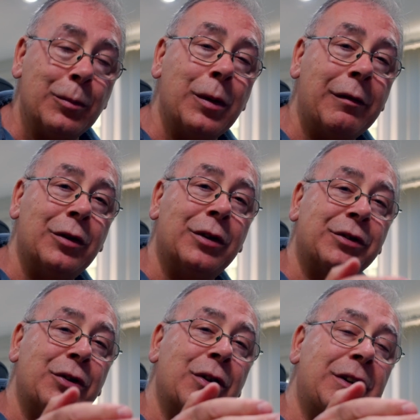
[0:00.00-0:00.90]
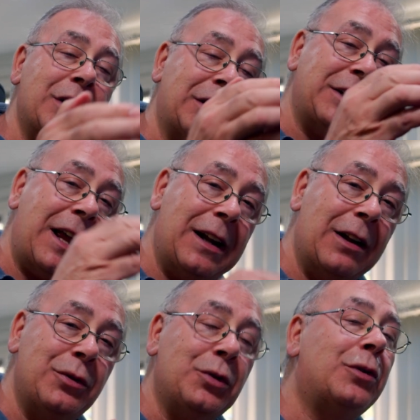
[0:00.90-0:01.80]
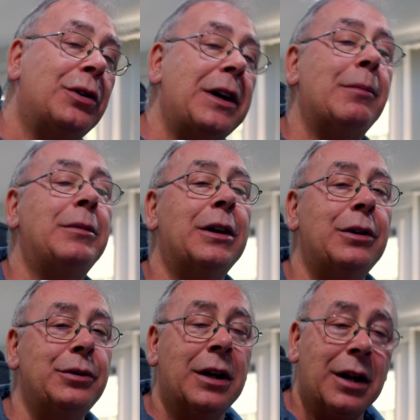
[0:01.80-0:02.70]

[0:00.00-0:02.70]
Whether I was doing a download or an upload,